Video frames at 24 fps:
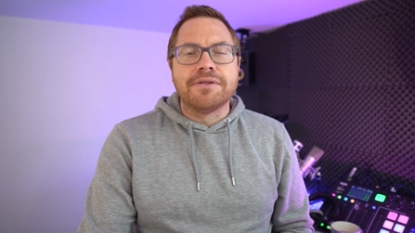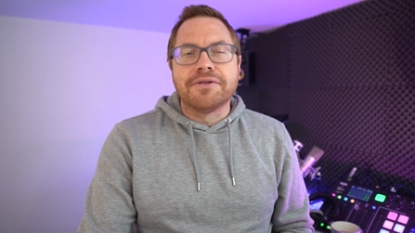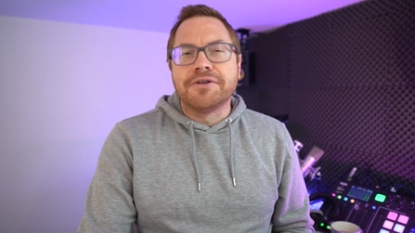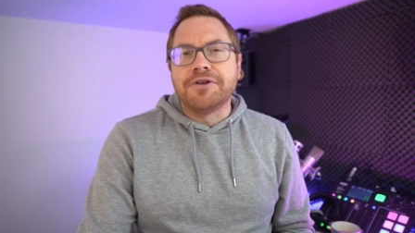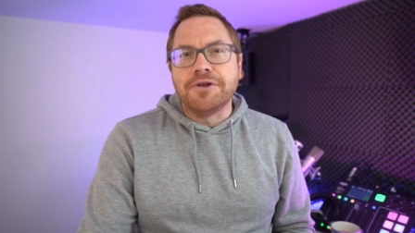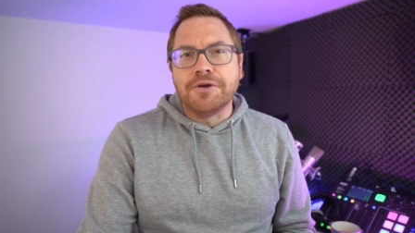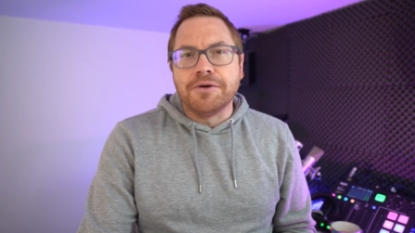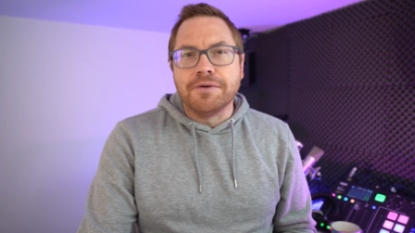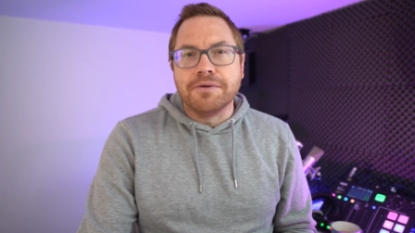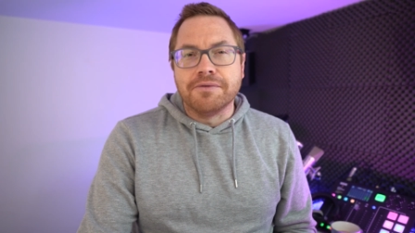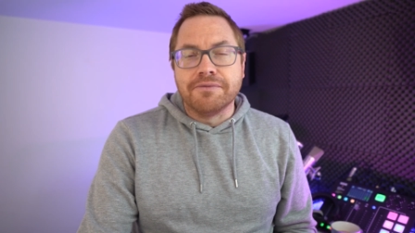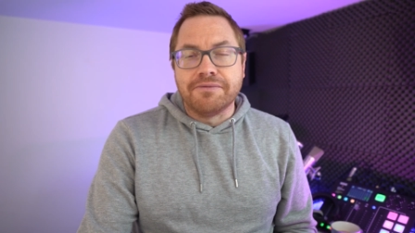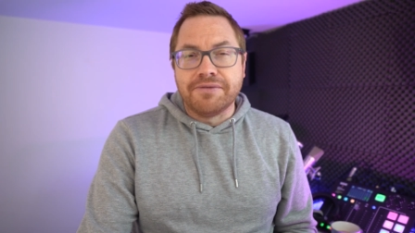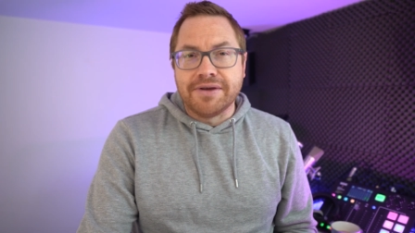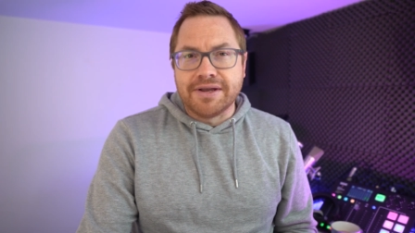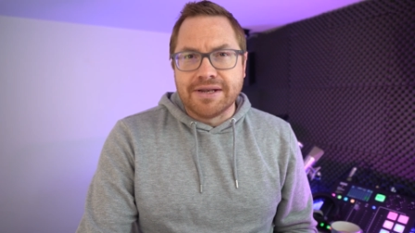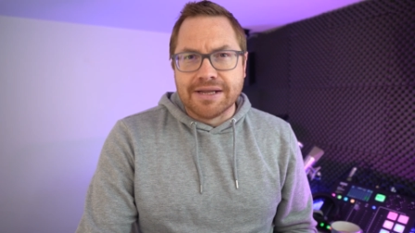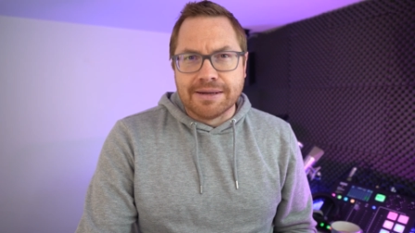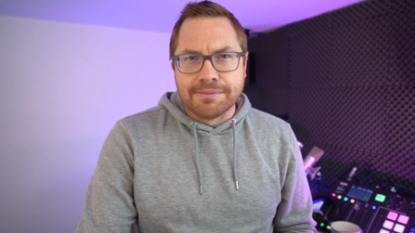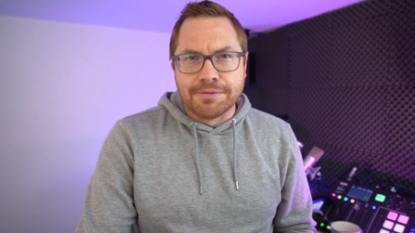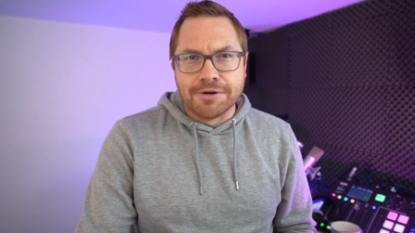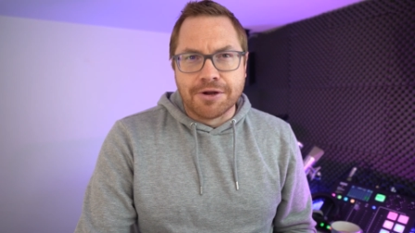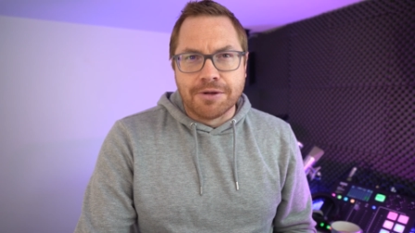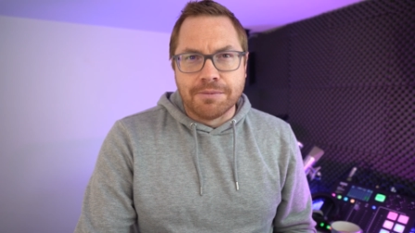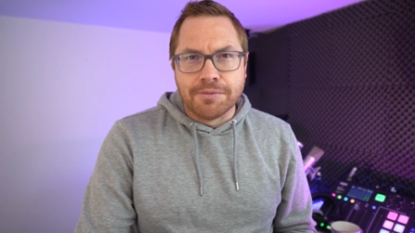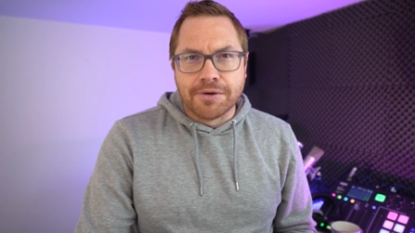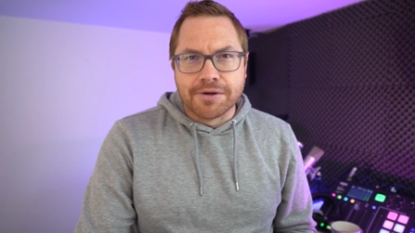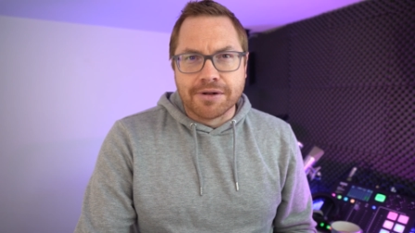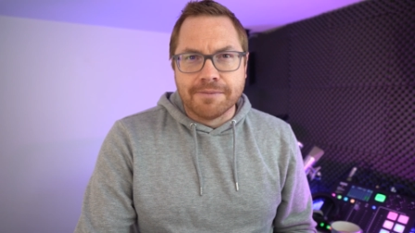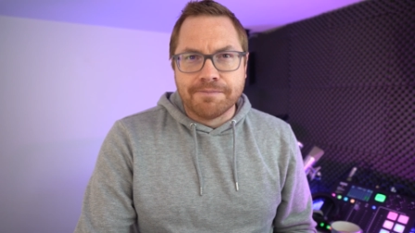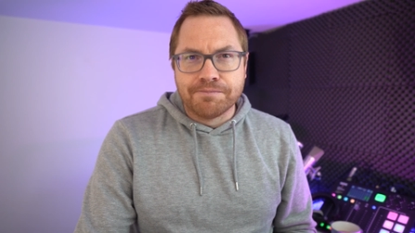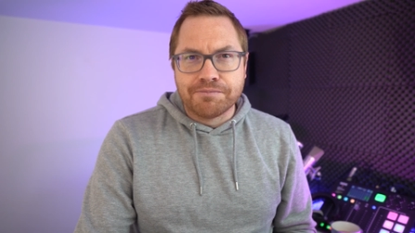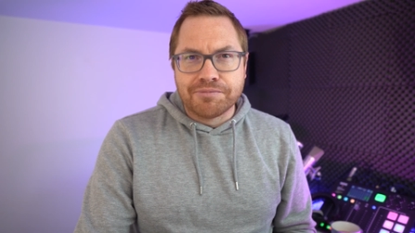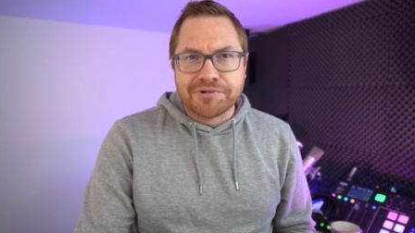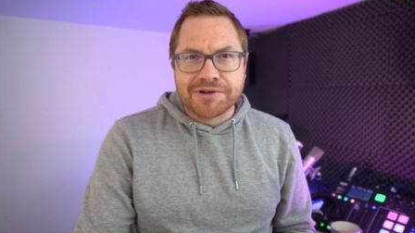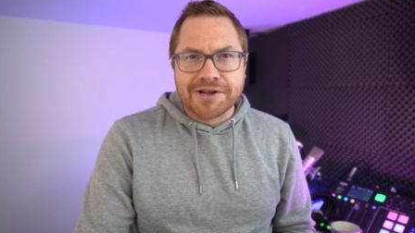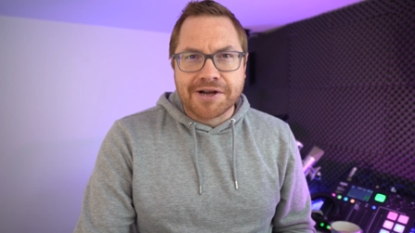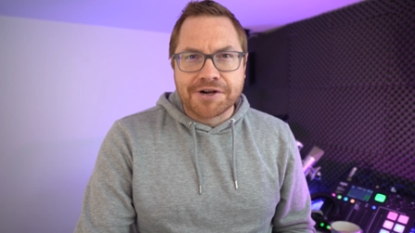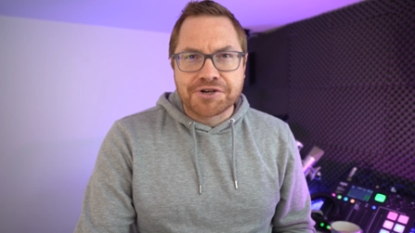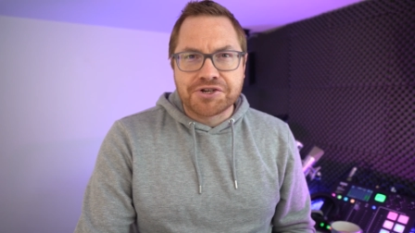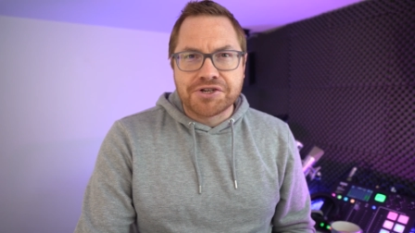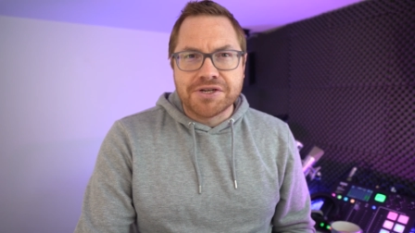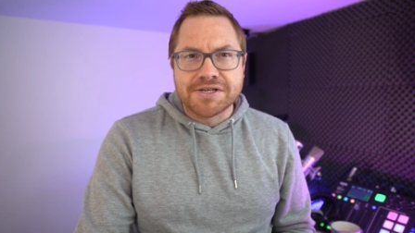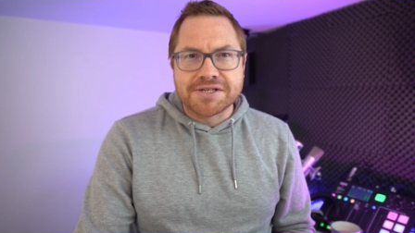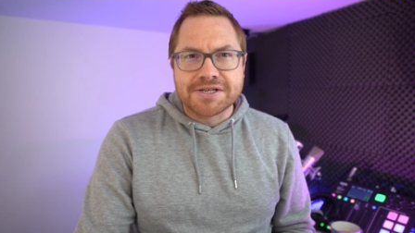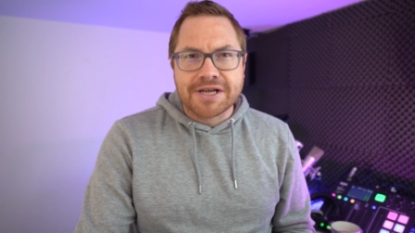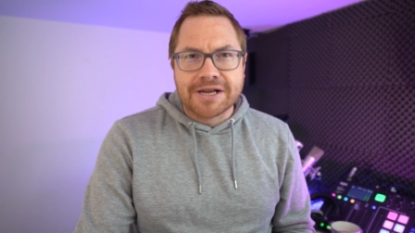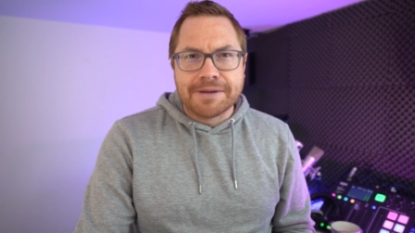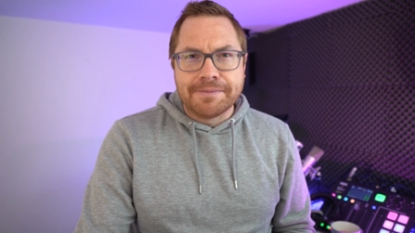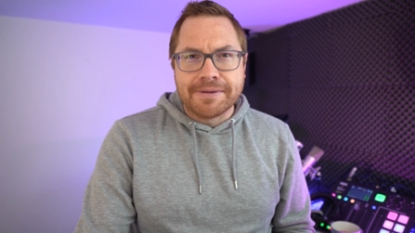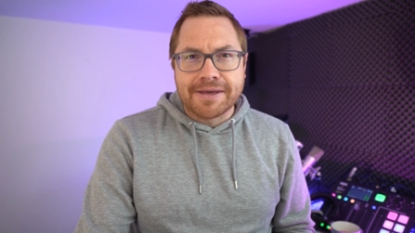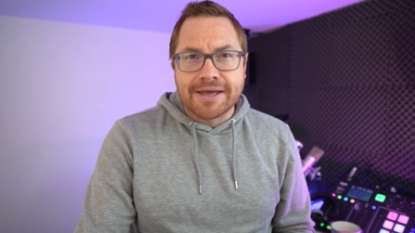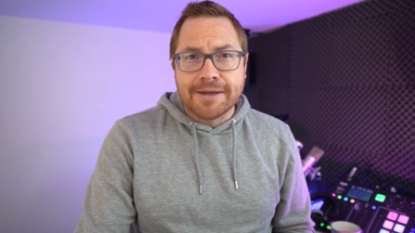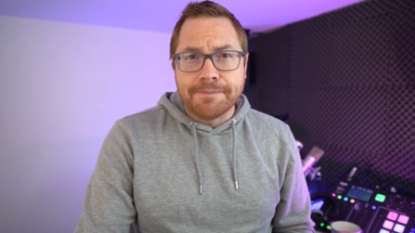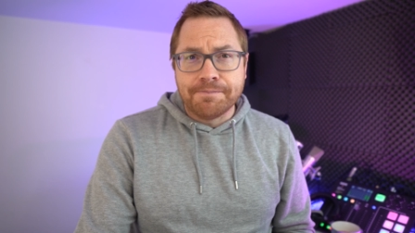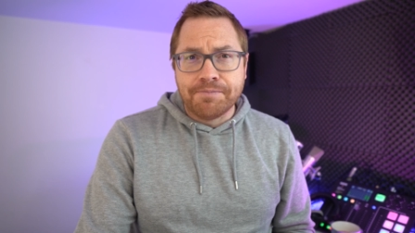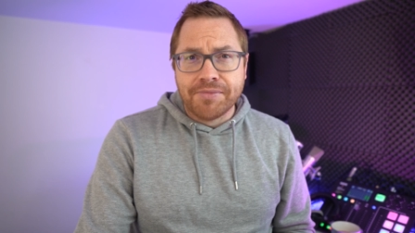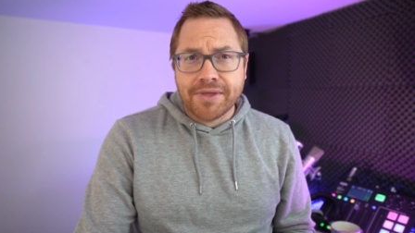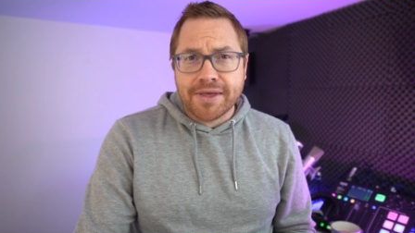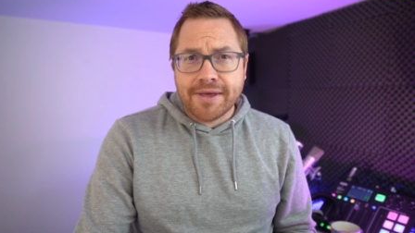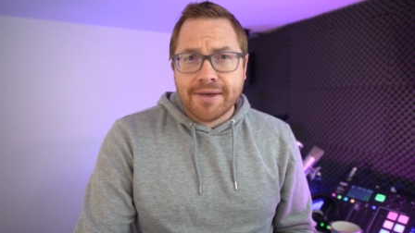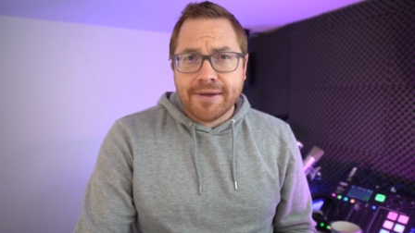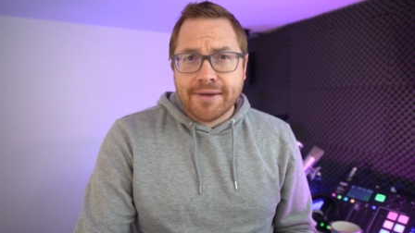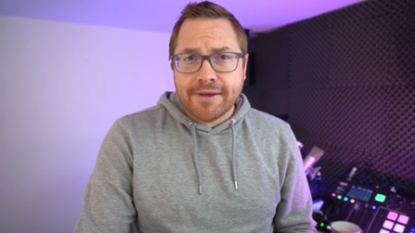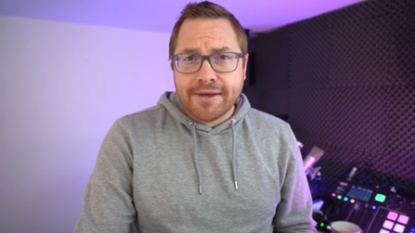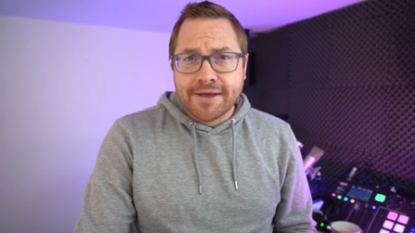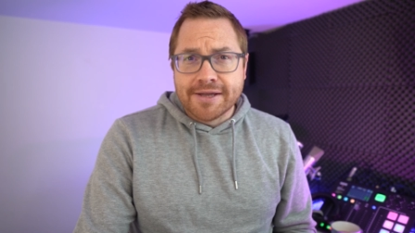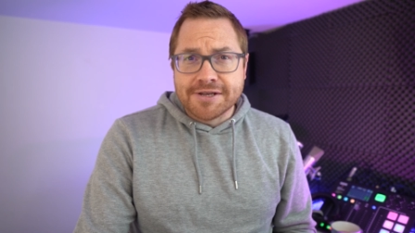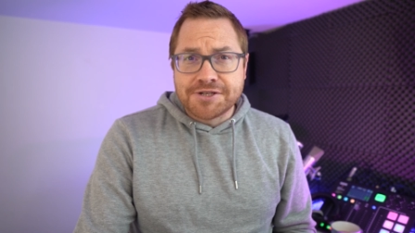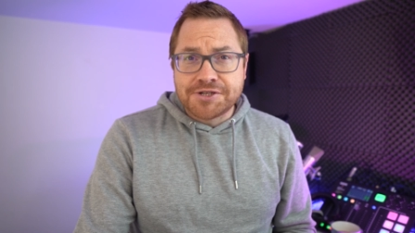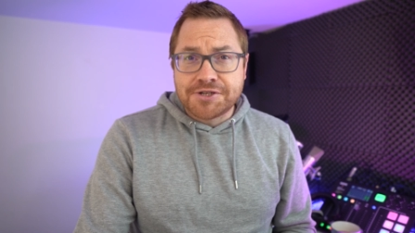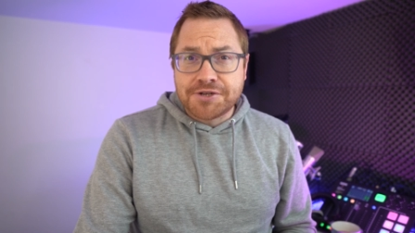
the new VW model. Production is going to begin in